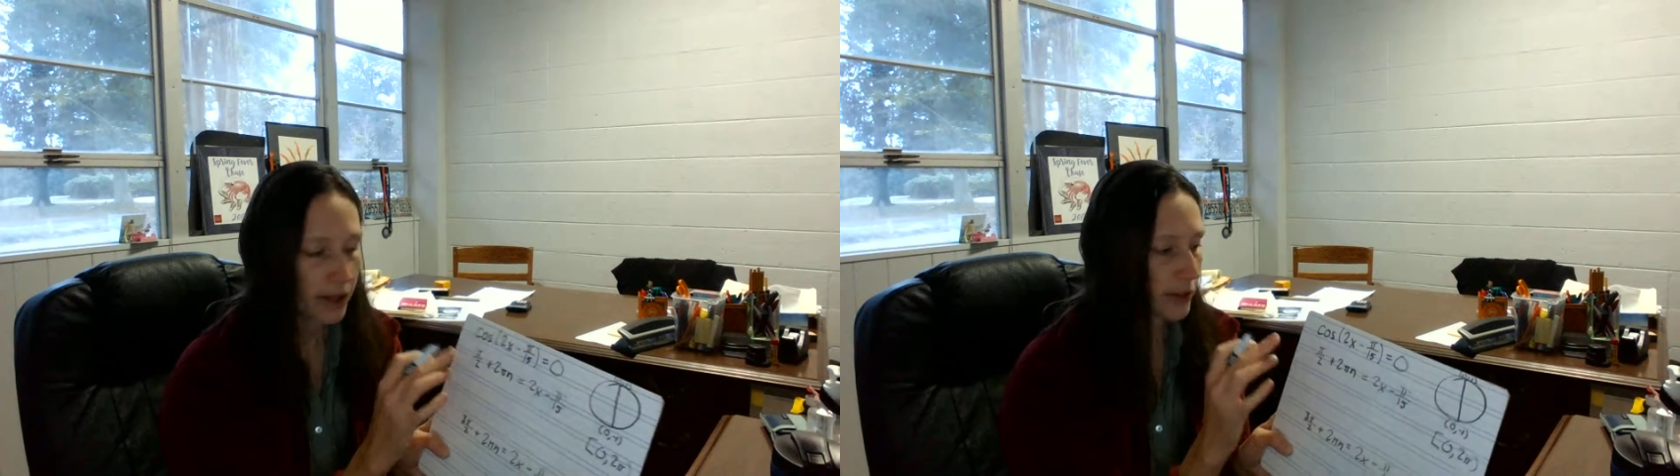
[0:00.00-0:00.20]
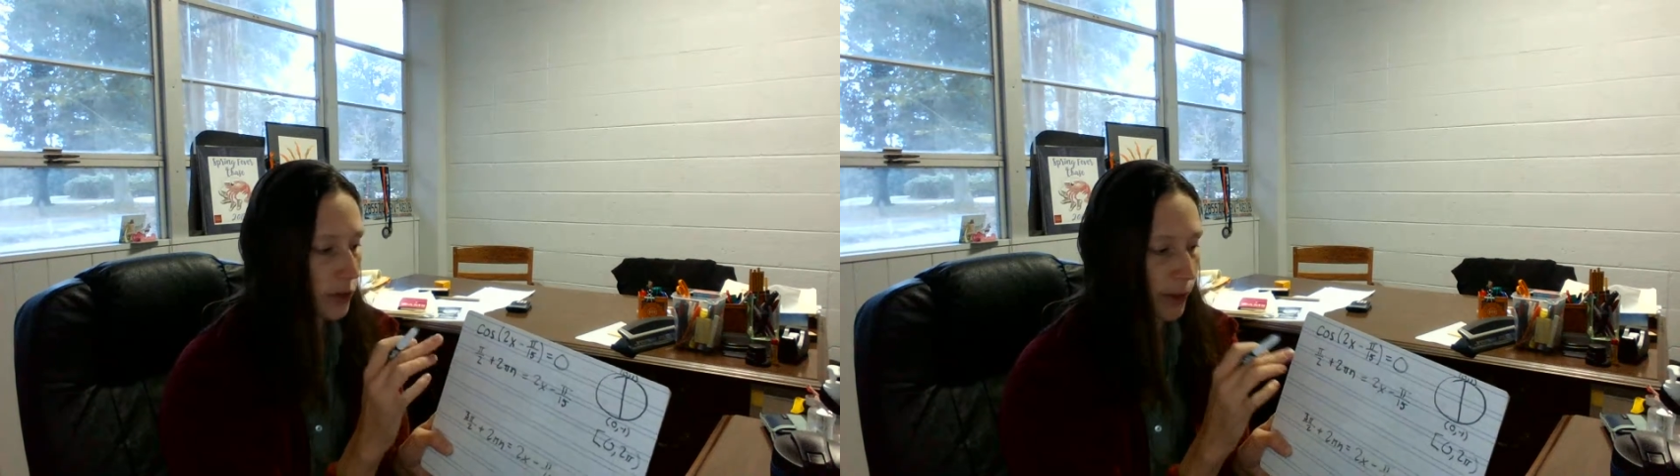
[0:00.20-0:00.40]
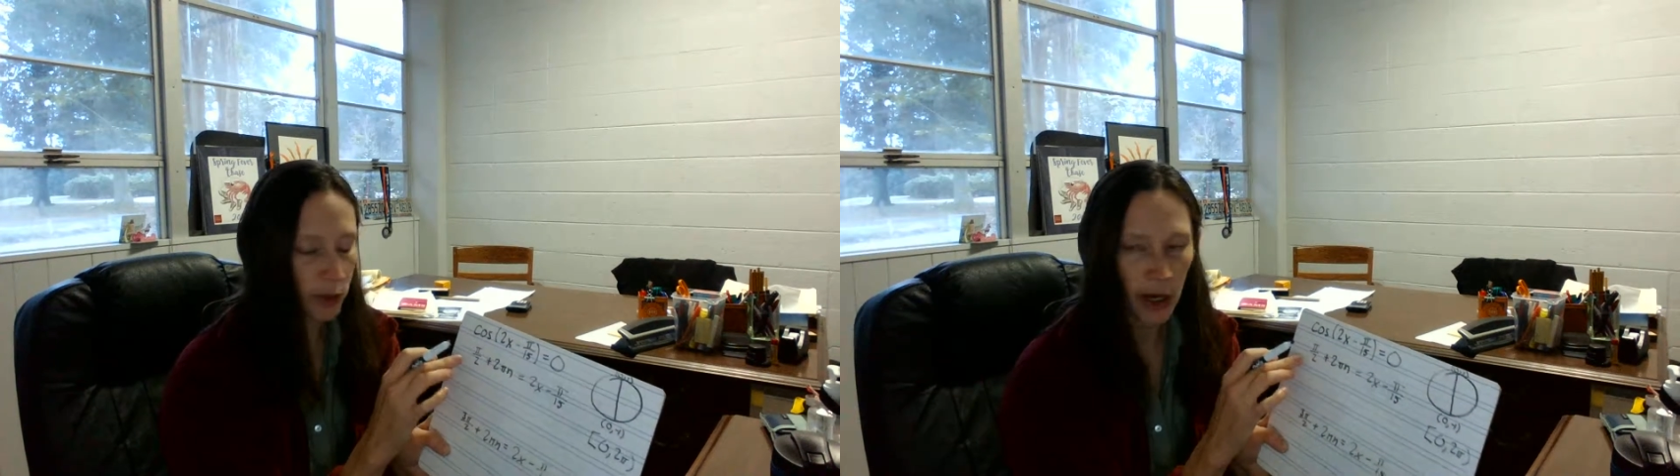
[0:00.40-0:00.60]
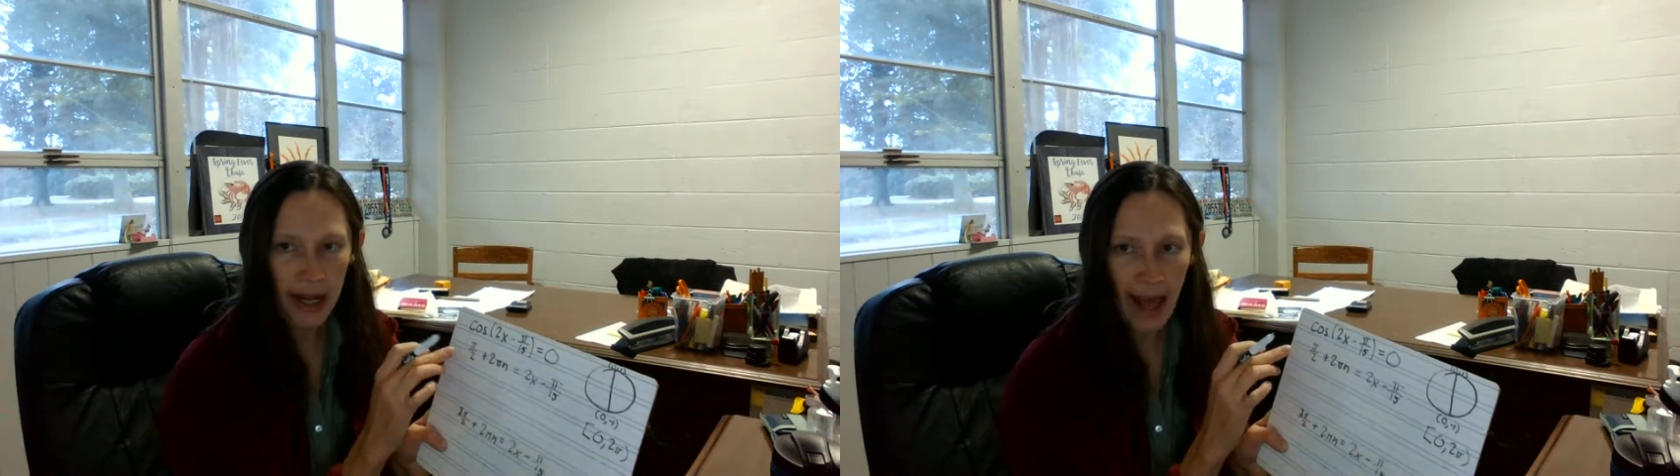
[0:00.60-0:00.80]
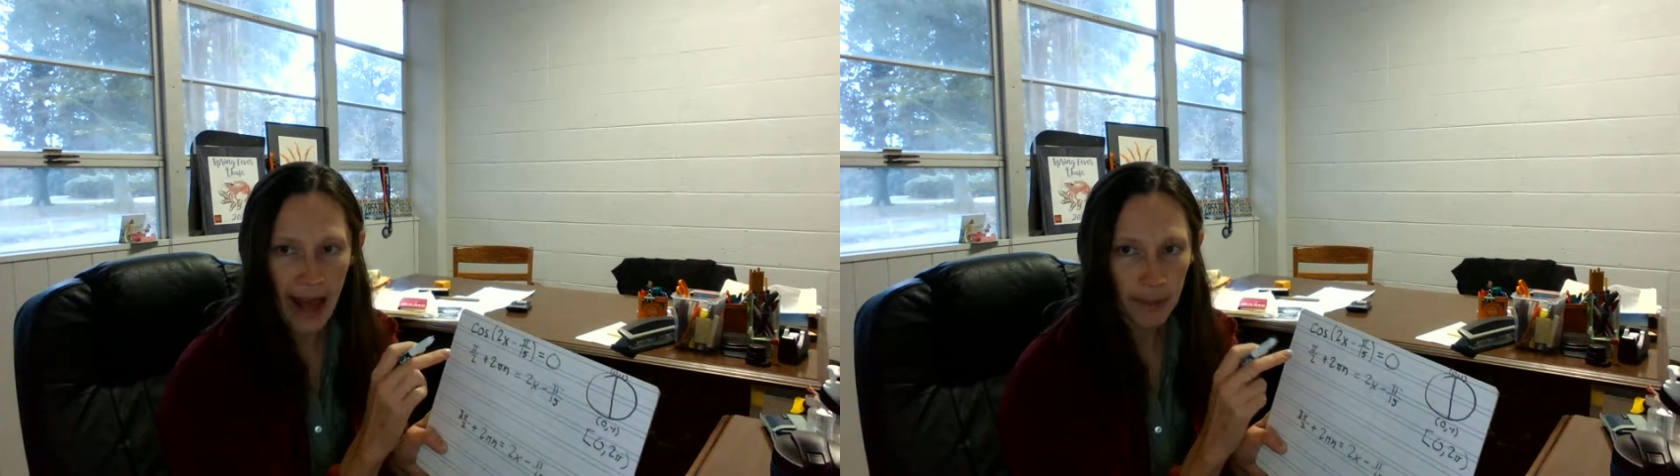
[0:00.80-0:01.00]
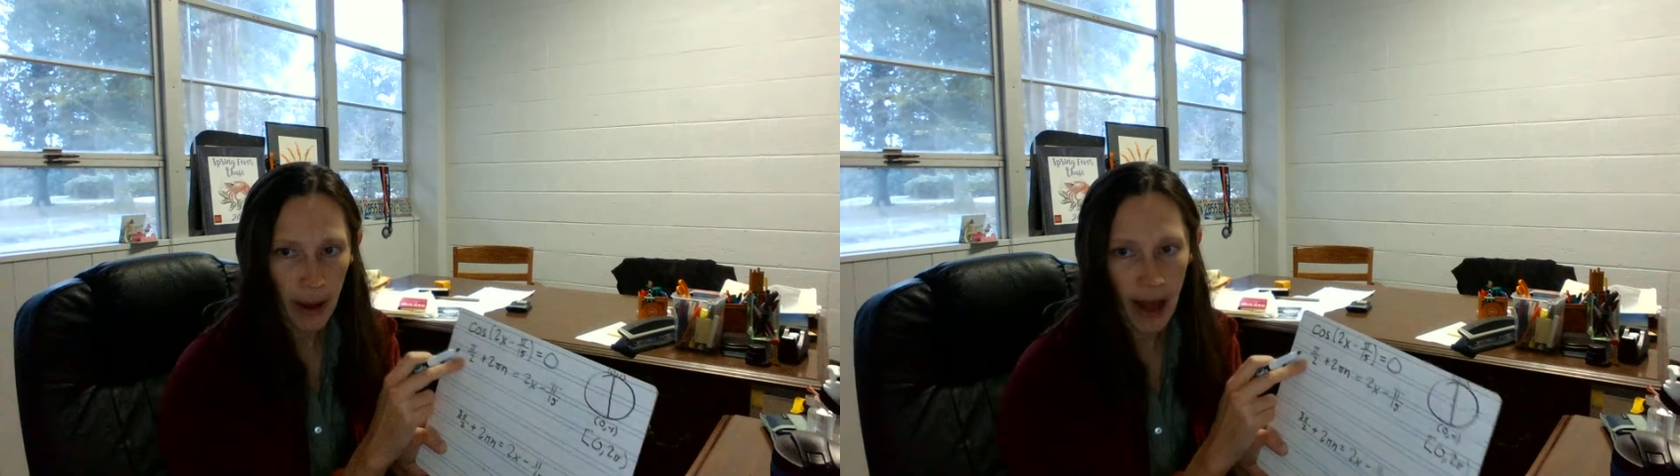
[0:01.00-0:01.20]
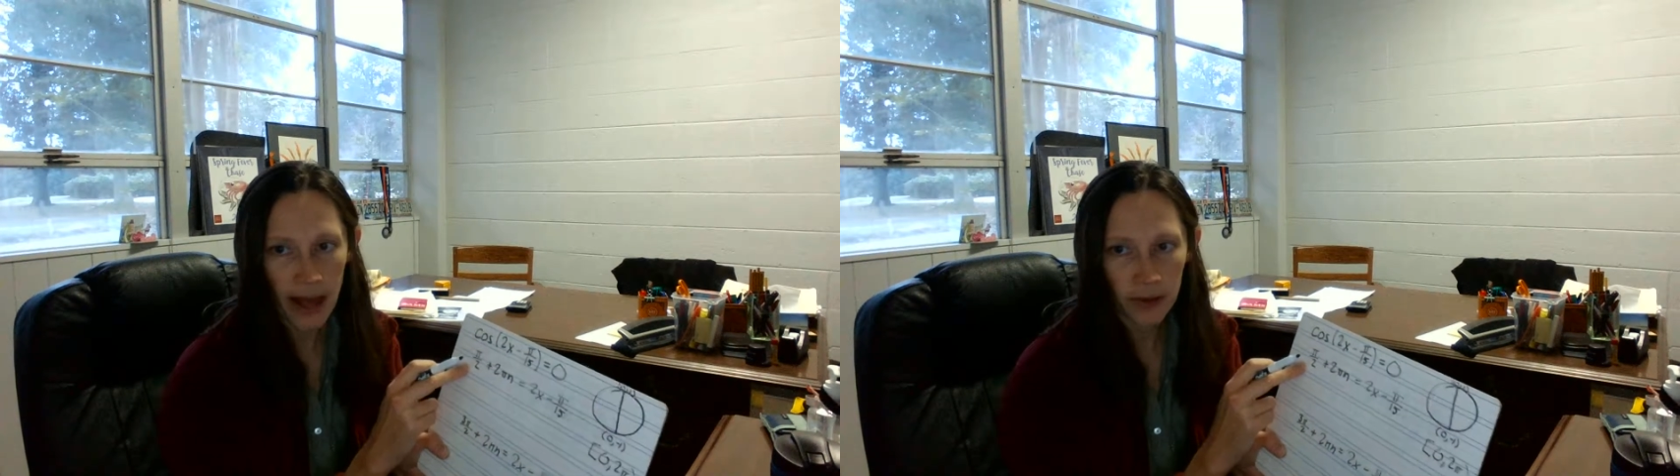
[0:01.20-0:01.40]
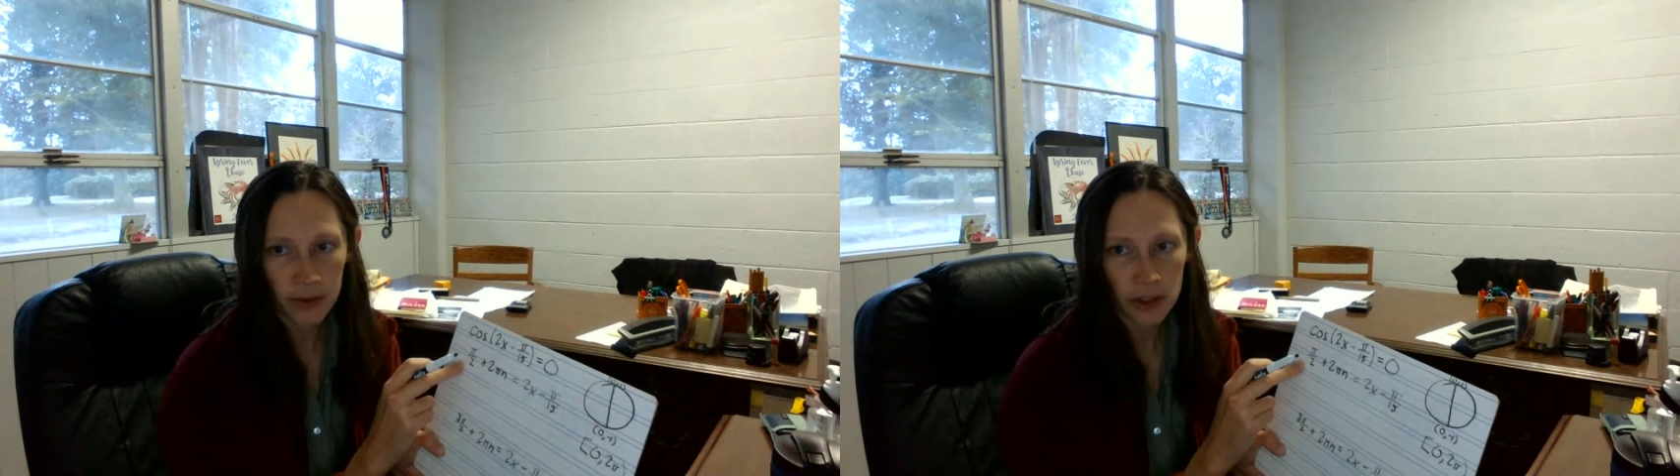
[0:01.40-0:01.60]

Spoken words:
So if I'm trying to add pi over